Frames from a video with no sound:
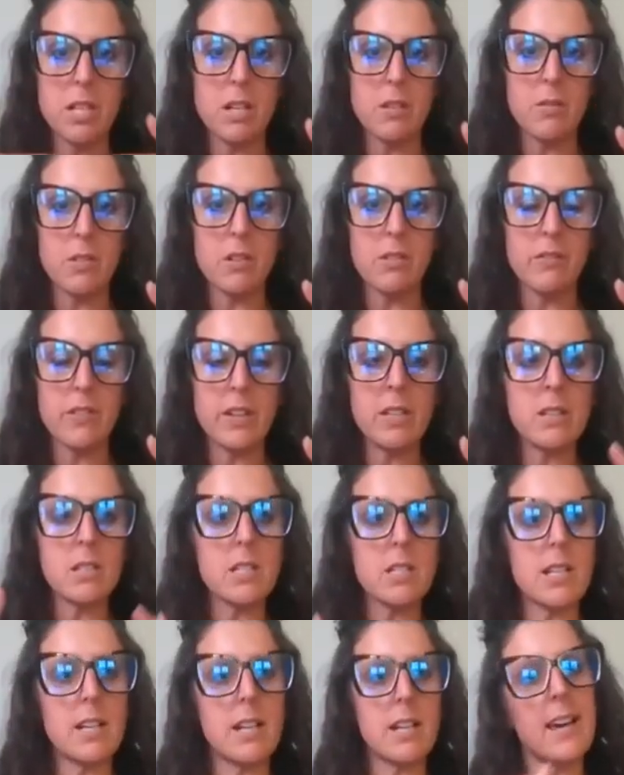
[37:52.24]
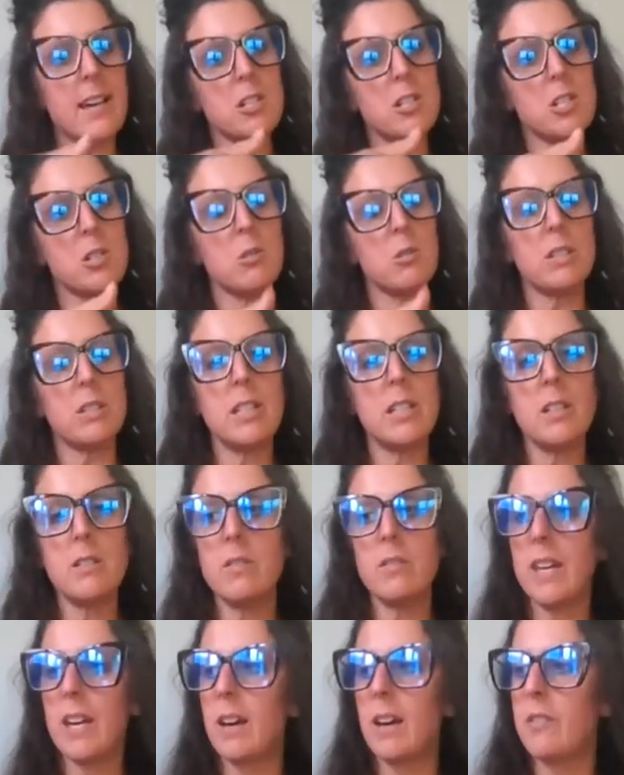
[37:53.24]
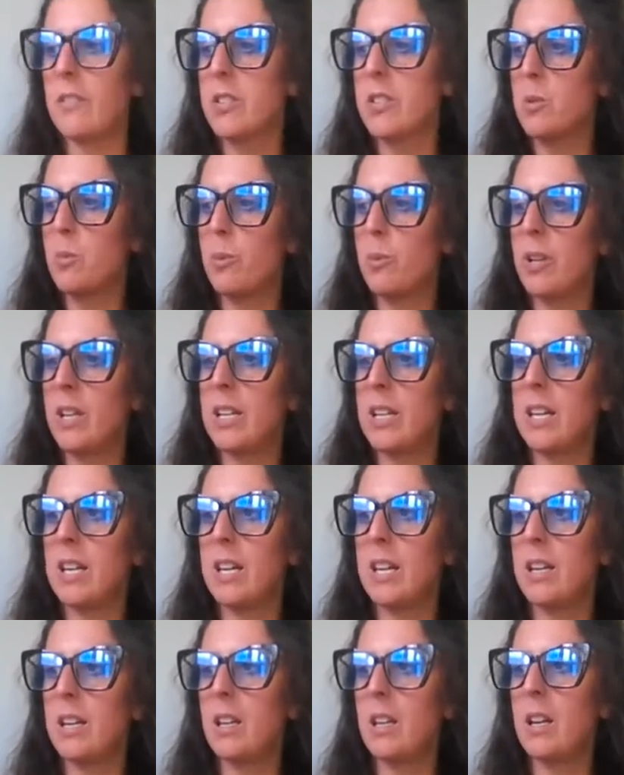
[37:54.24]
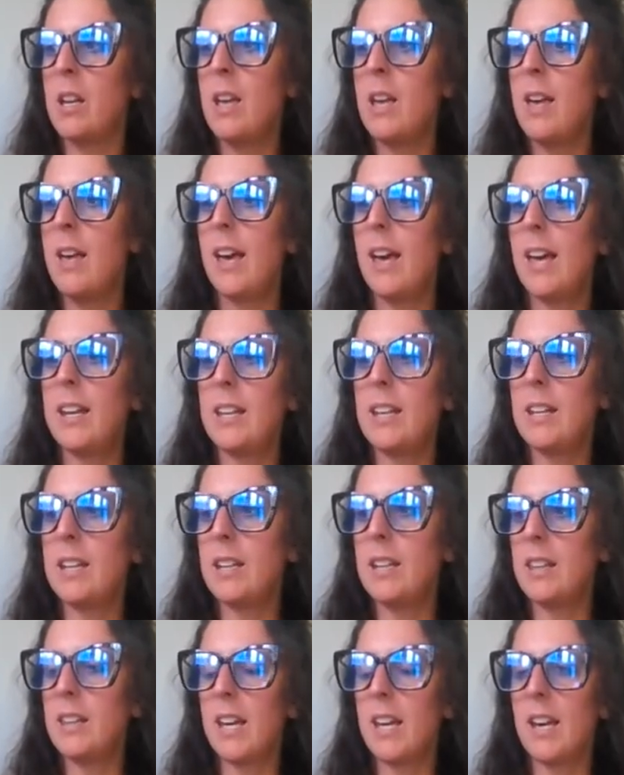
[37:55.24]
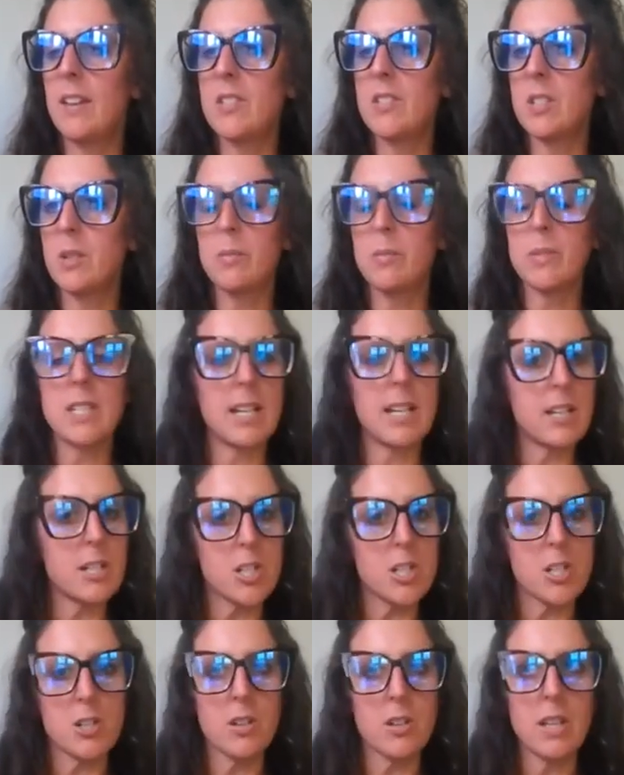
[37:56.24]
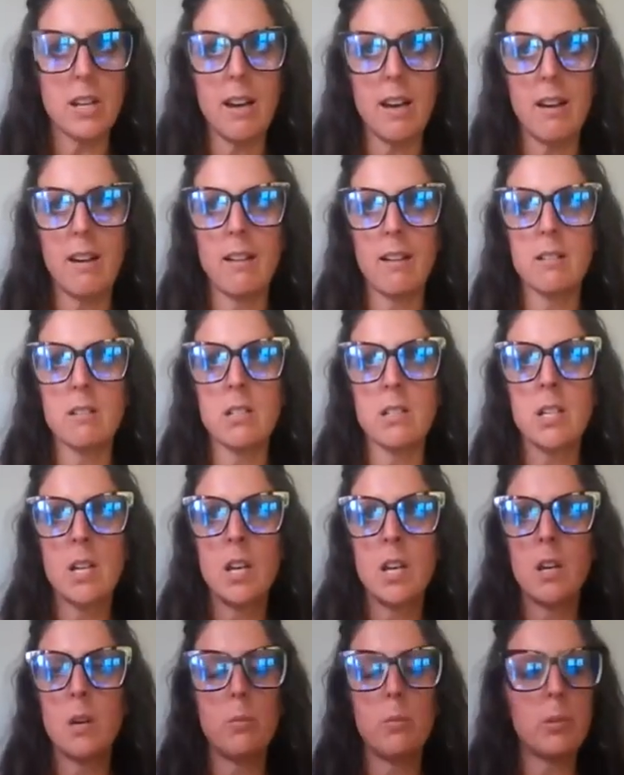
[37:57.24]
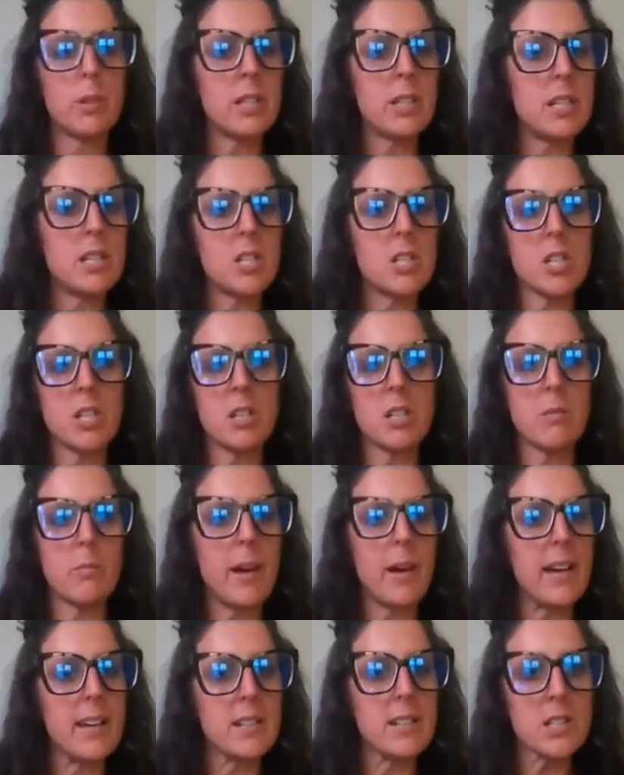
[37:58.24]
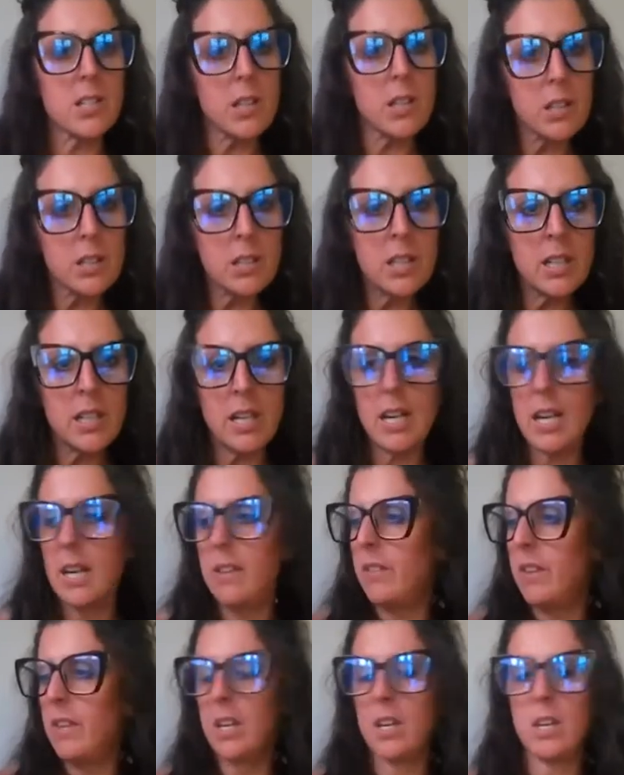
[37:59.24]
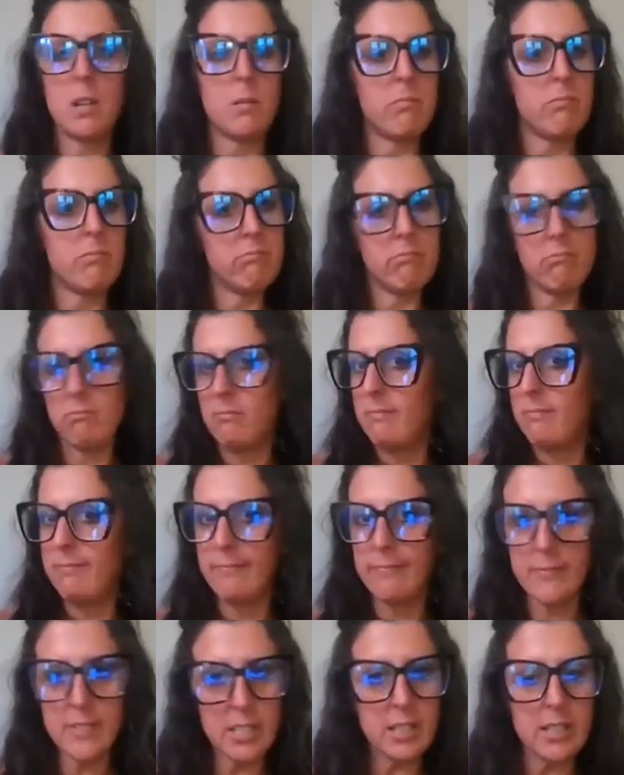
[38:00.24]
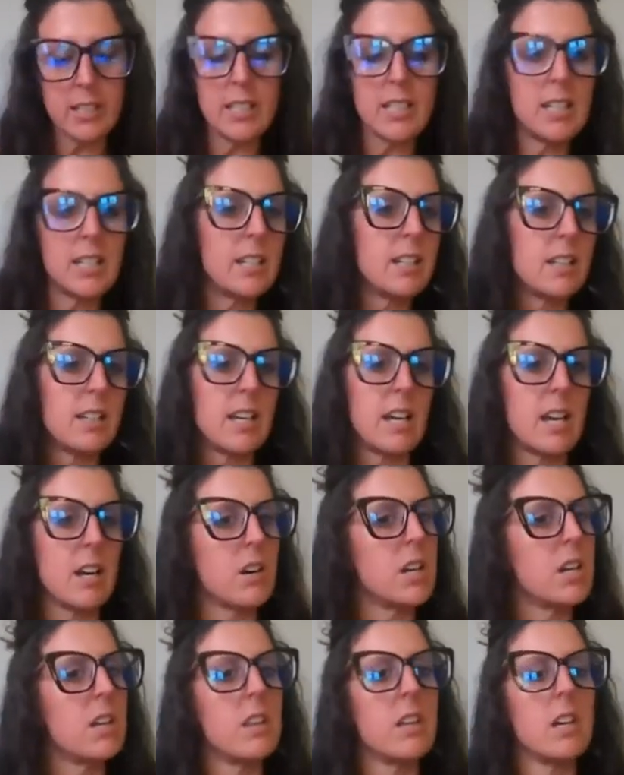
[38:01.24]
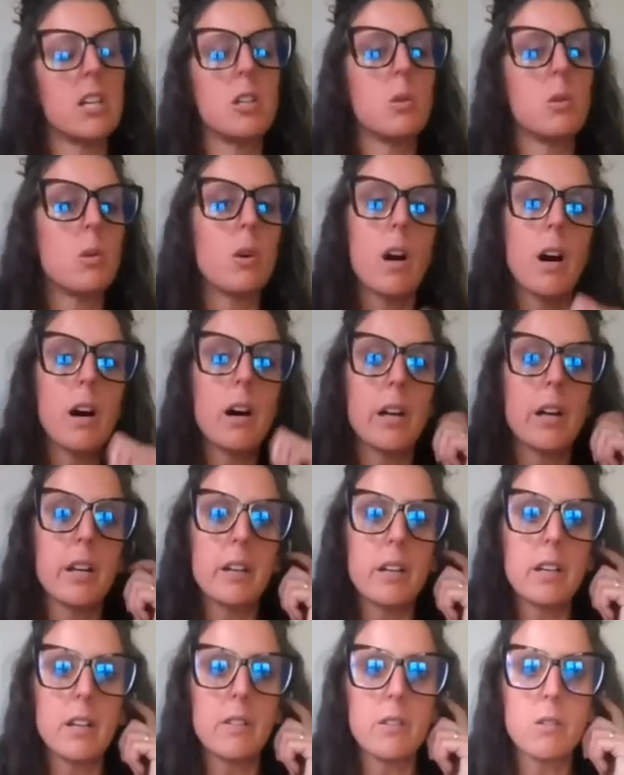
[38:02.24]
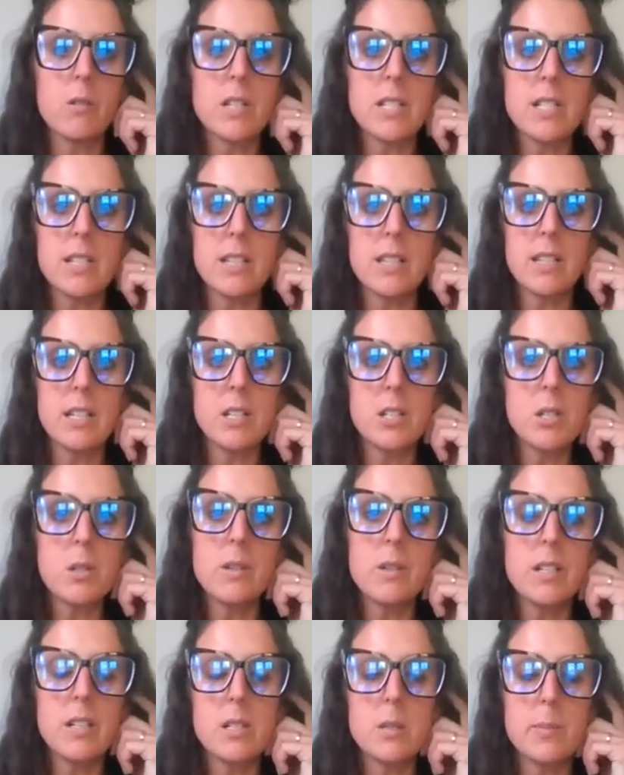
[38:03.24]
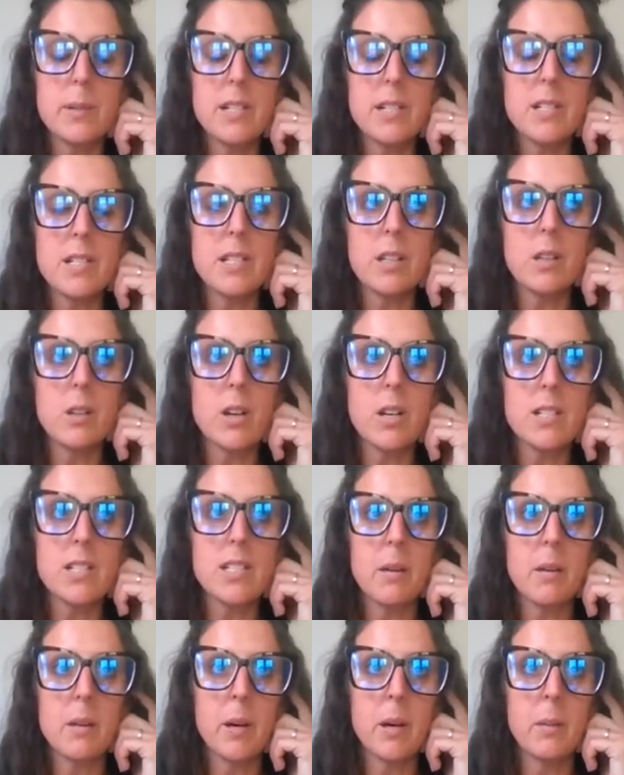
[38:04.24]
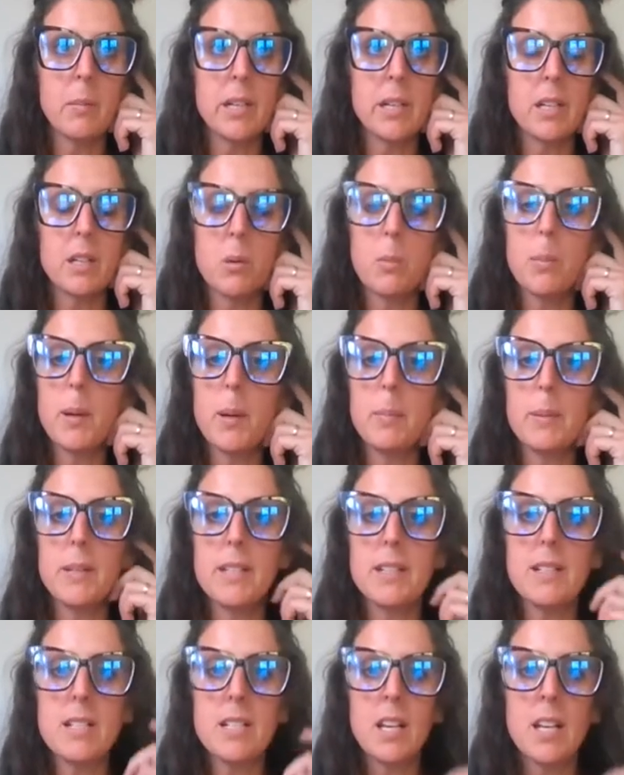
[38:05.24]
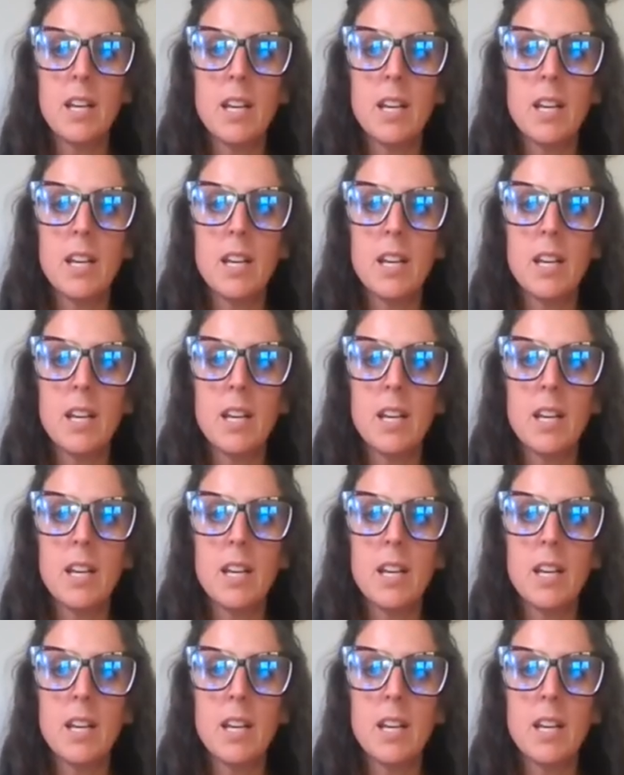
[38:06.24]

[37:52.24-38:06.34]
of their fence. And as you leave, they have a spray can. And in it, they have some tincture that has bleach and pine sol. And they clean the area that you were on. And the reason they do it is because they lost mama and her puppies.